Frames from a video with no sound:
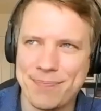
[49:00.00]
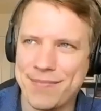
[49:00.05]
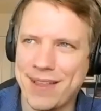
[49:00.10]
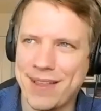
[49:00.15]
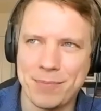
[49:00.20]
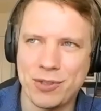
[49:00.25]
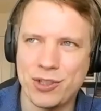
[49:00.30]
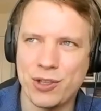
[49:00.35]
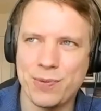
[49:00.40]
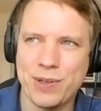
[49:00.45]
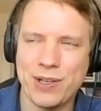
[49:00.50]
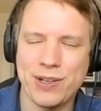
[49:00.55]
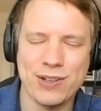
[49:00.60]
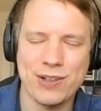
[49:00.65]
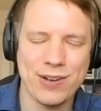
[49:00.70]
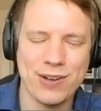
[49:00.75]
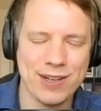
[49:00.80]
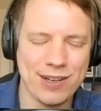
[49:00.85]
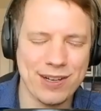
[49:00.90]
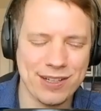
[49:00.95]
I'm sure we could
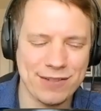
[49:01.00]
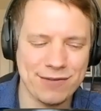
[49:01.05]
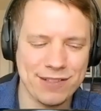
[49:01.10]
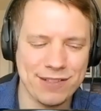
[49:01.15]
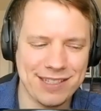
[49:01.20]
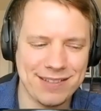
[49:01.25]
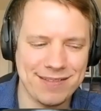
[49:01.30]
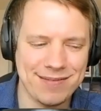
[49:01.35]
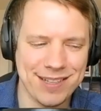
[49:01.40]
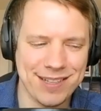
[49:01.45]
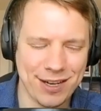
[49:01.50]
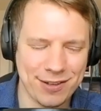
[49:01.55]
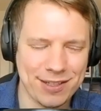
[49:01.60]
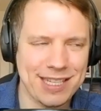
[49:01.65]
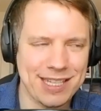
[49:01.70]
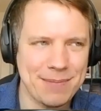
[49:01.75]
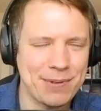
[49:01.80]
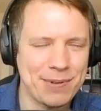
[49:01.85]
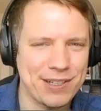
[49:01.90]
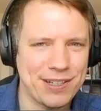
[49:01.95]
go a lot of lot
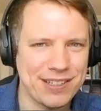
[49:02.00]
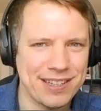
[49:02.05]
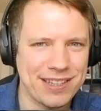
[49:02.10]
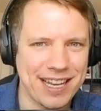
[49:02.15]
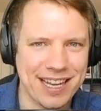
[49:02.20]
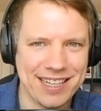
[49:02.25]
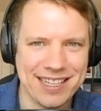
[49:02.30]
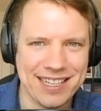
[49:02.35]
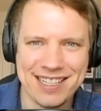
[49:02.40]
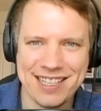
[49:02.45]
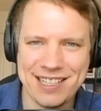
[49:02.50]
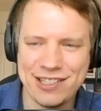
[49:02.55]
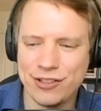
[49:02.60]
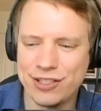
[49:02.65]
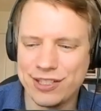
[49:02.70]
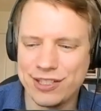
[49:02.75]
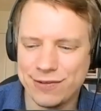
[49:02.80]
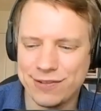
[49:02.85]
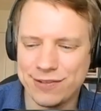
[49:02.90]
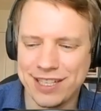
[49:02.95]
deeper on that. In the
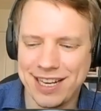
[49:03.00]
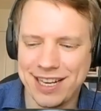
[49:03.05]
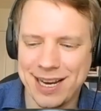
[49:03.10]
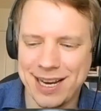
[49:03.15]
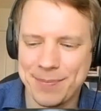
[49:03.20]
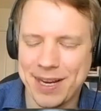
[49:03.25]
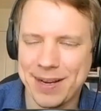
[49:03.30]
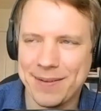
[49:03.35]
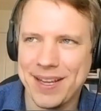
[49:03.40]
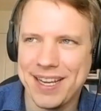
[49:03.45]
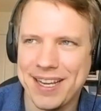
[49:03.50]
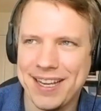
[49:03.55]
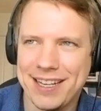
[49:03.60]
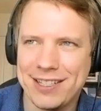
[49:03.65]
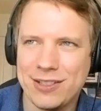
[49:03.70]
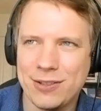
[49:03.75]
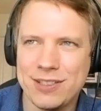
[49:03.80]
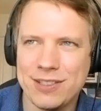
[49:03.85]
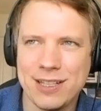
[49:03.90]
interest of time, I, I do